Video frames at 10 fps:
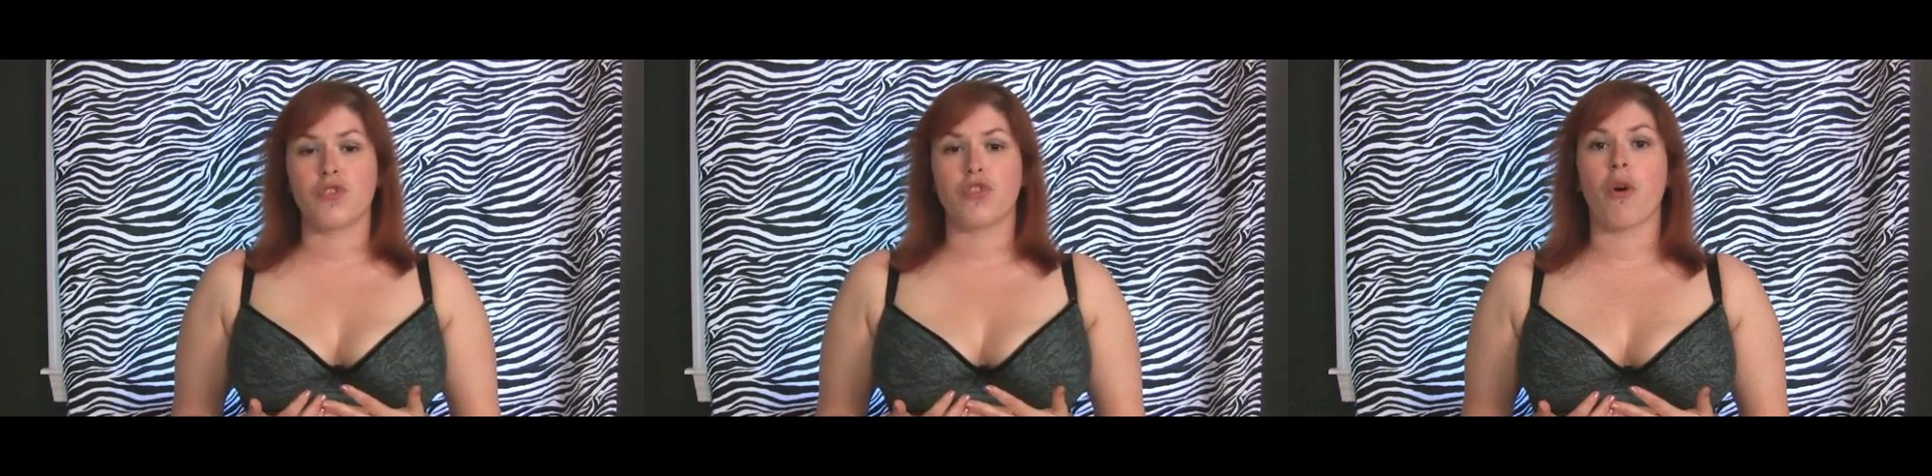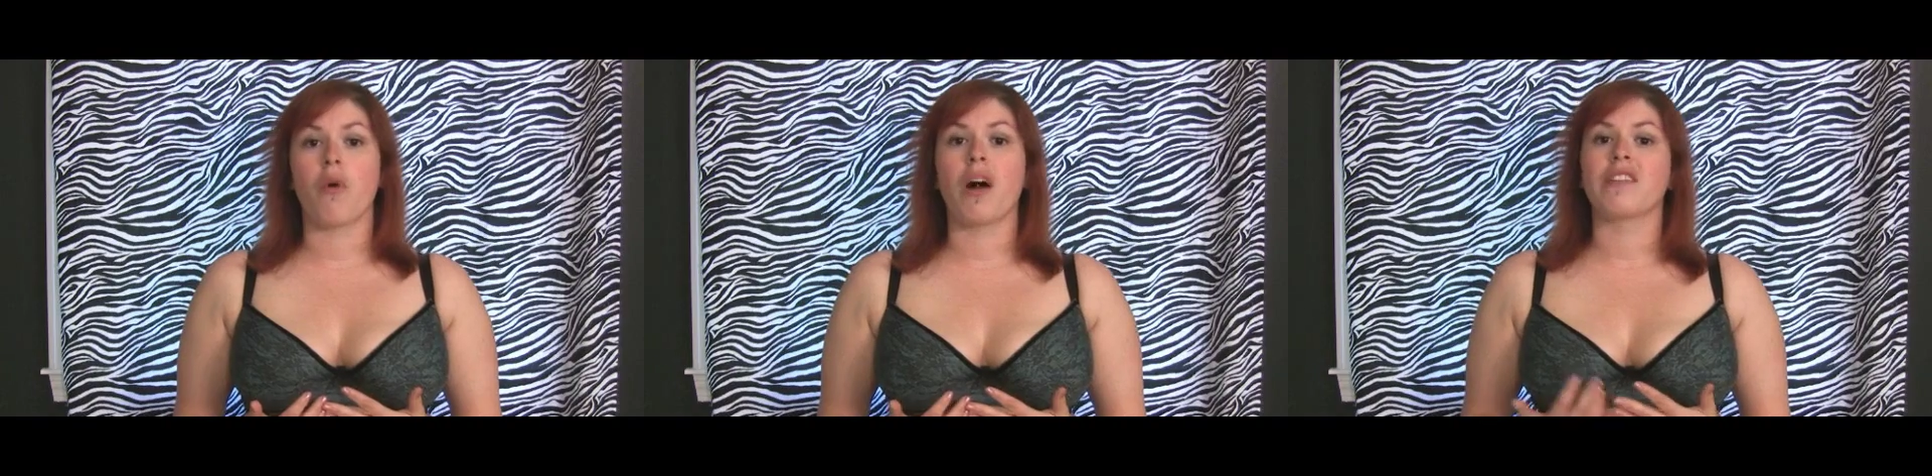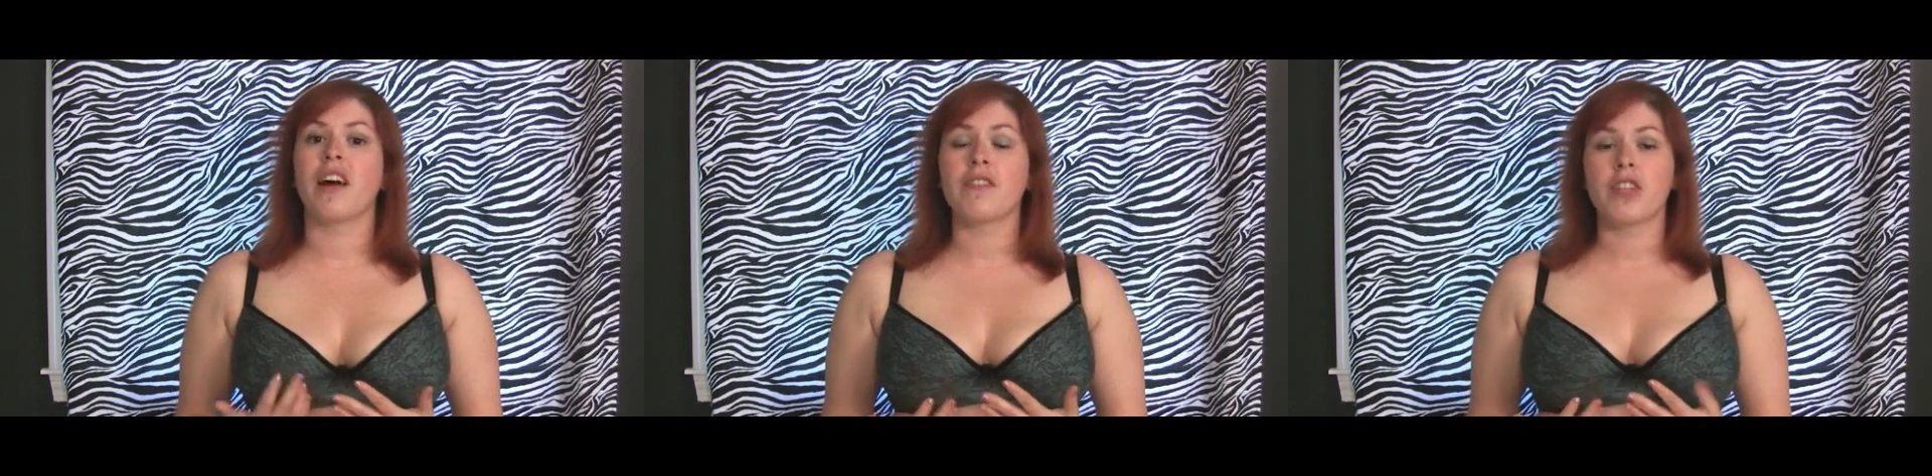so a
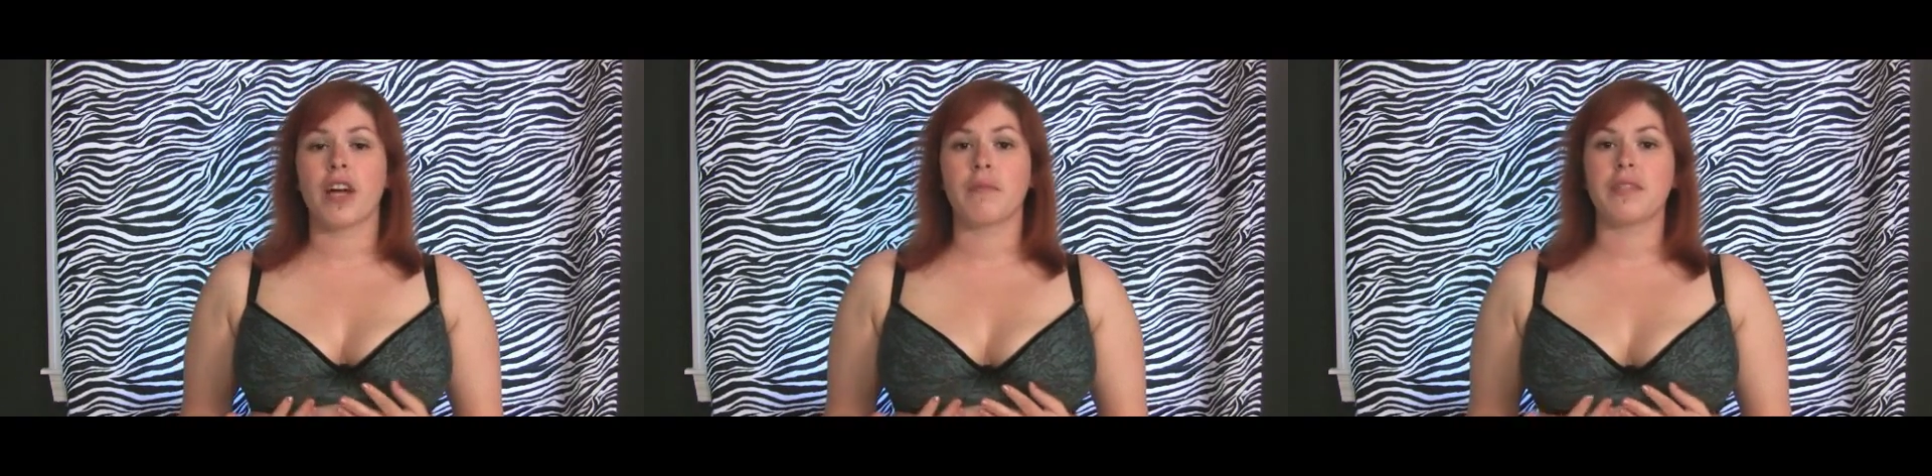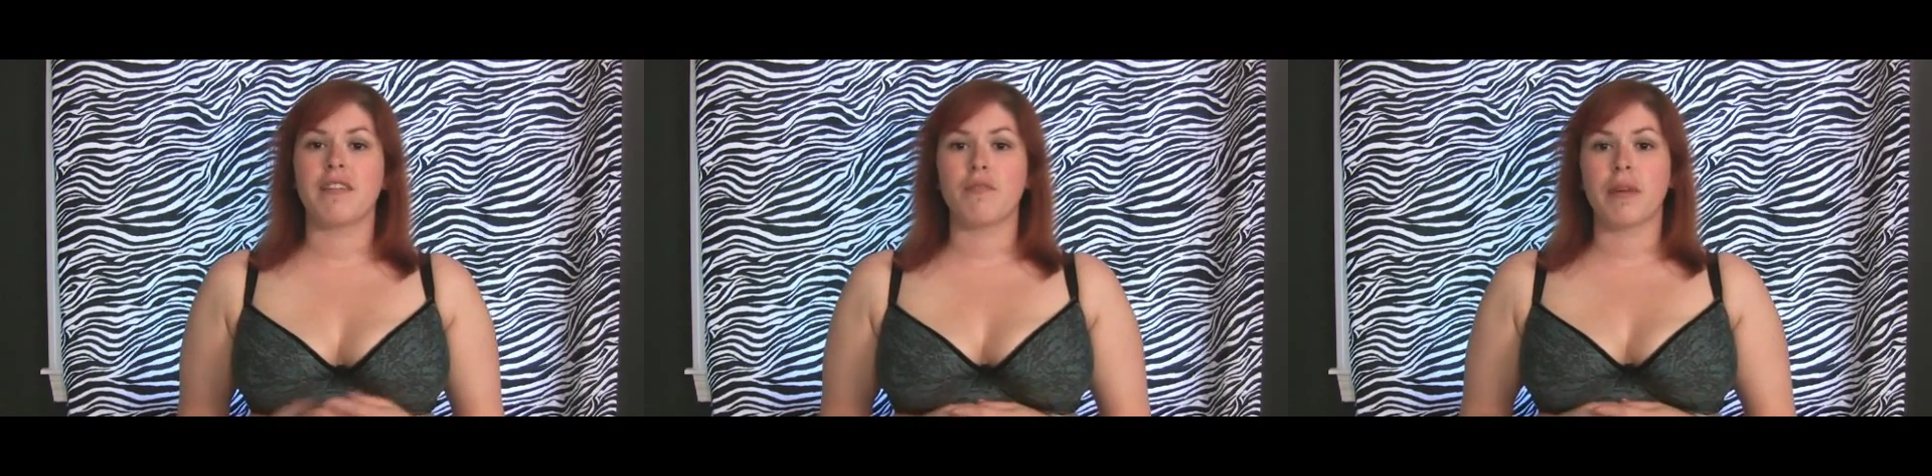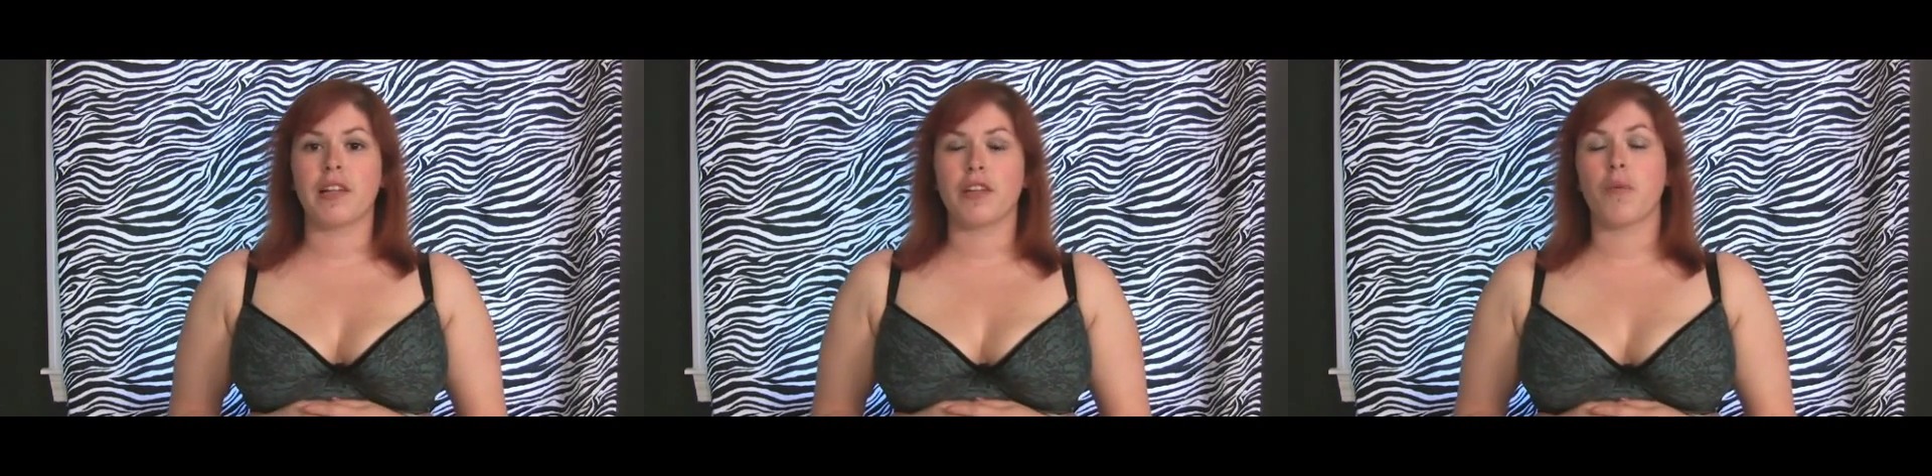lot of times even
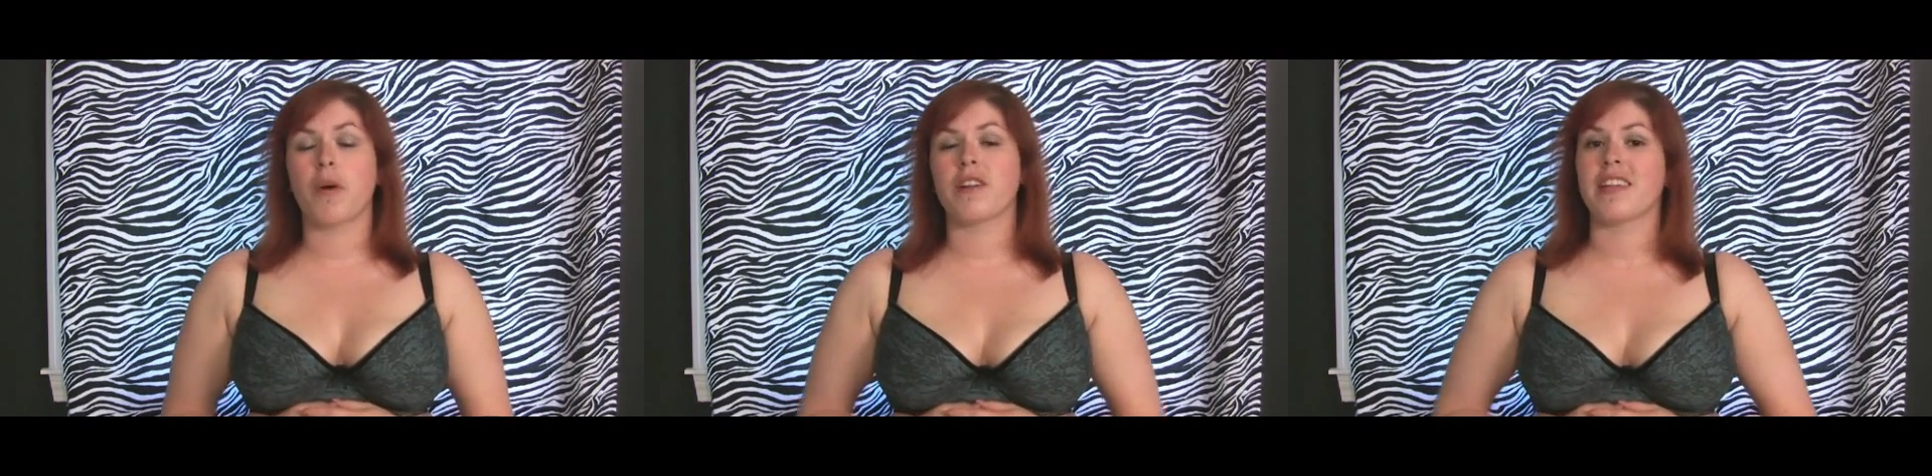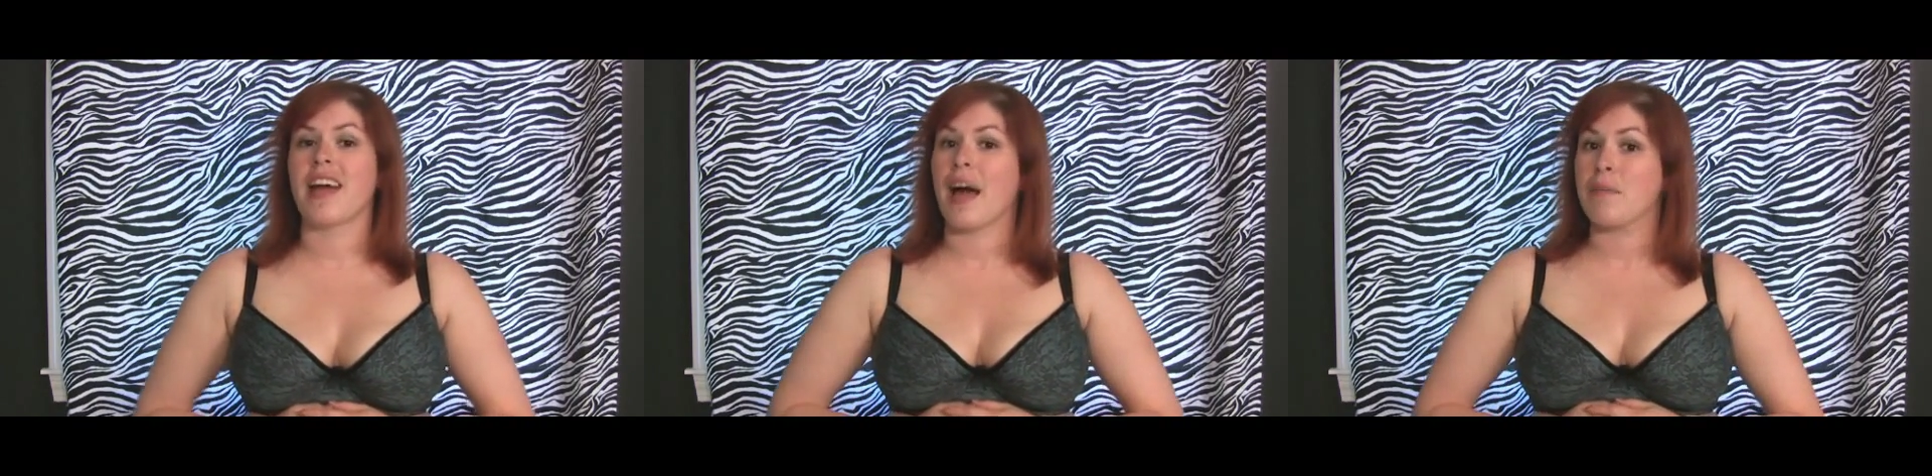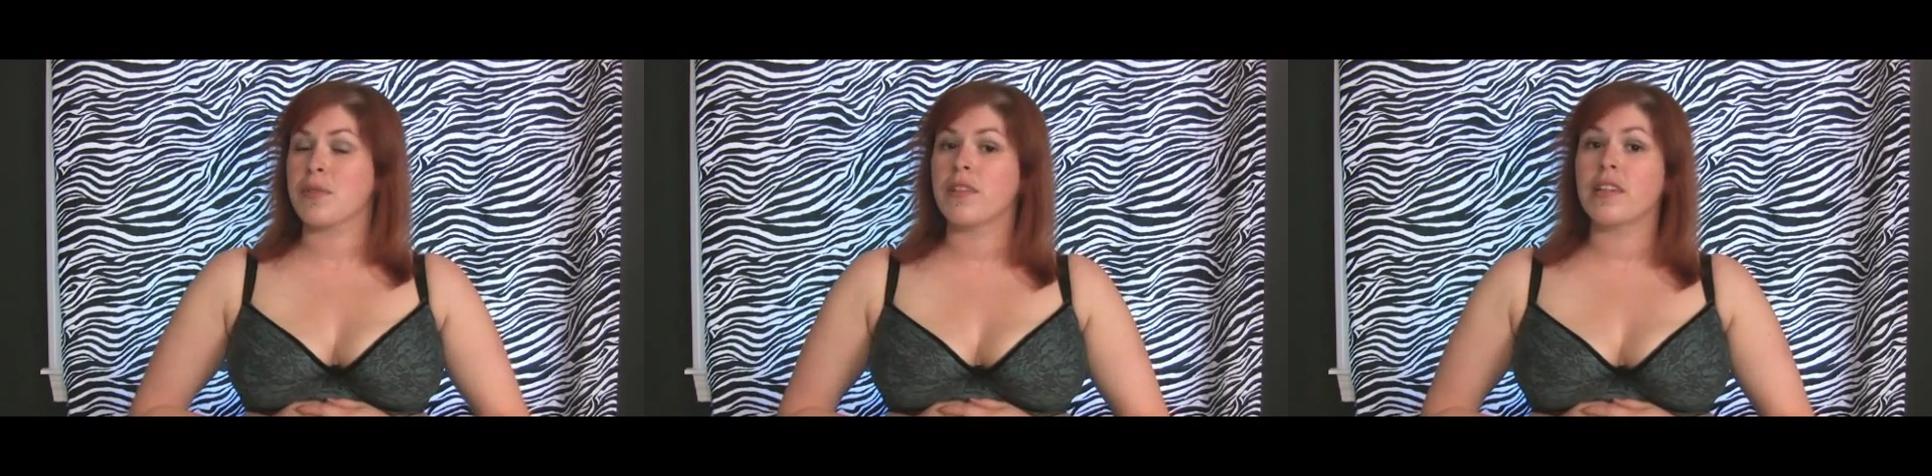my Clio bras that I
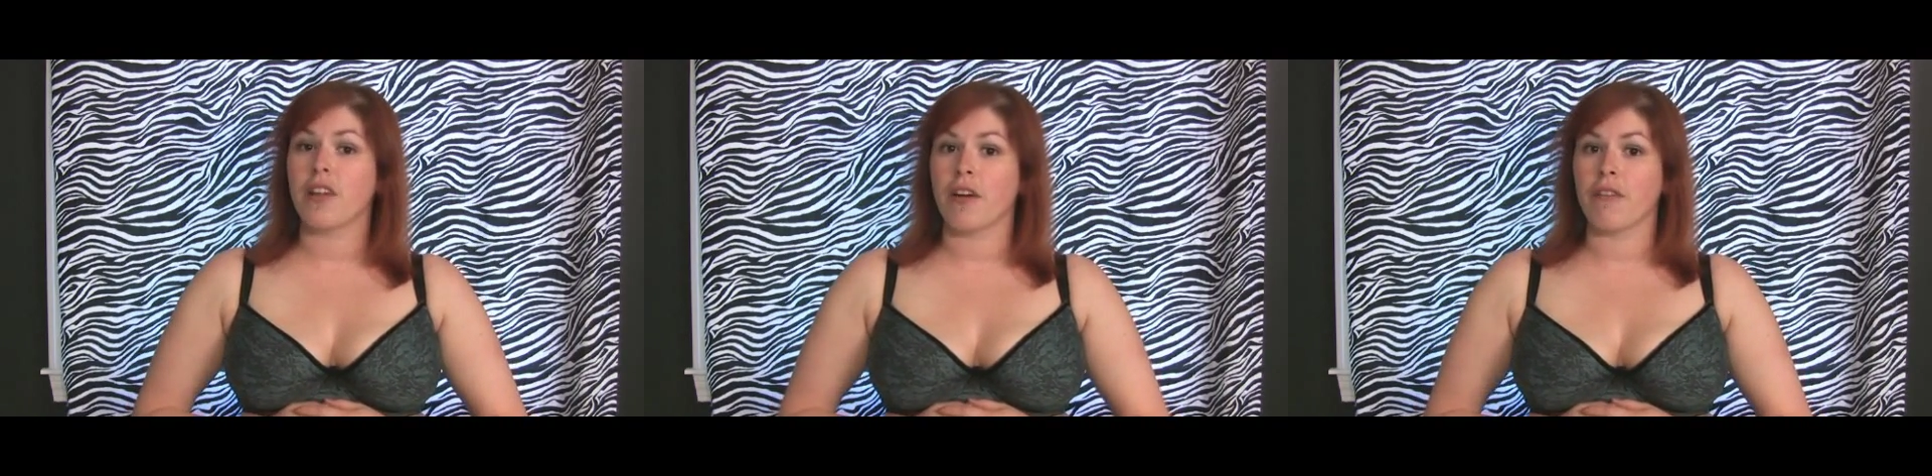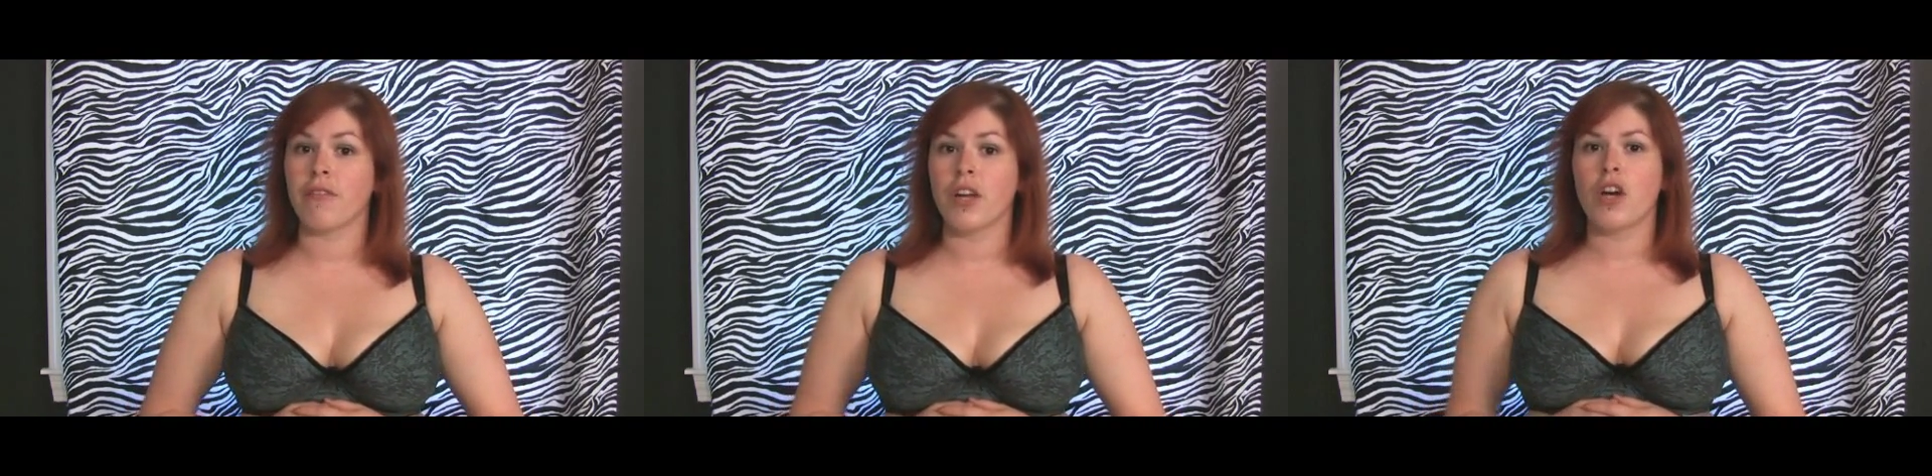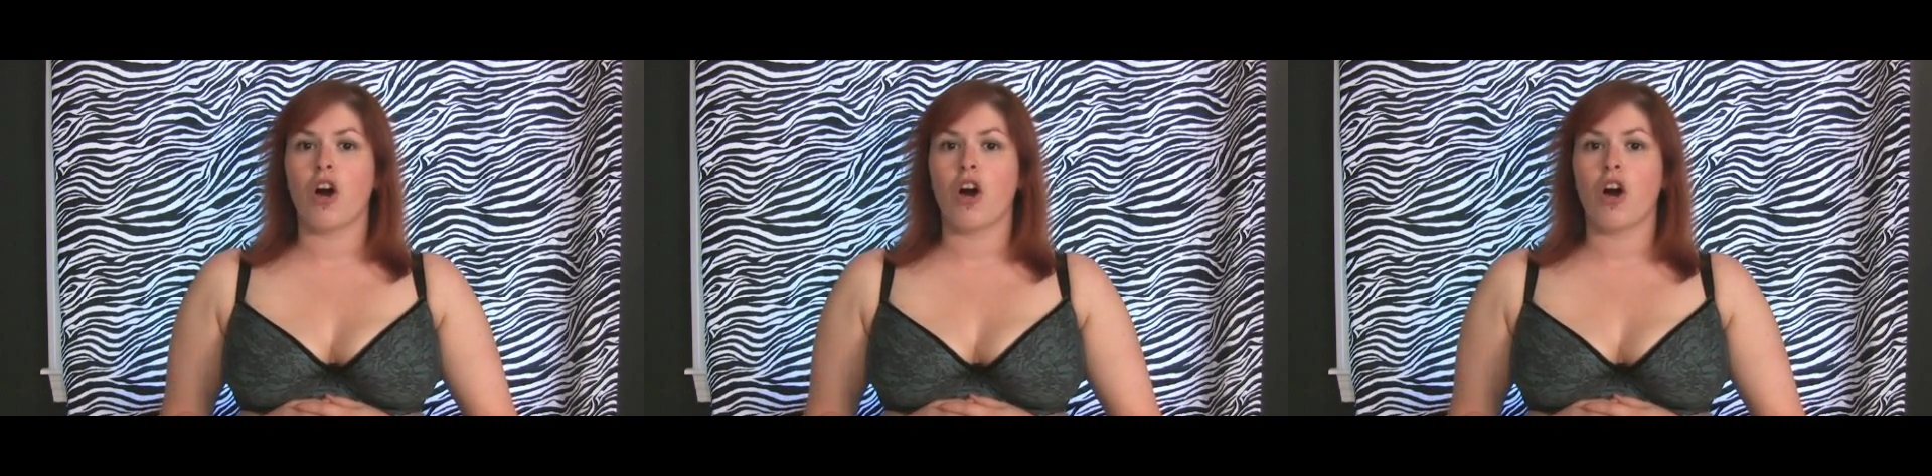absolutely love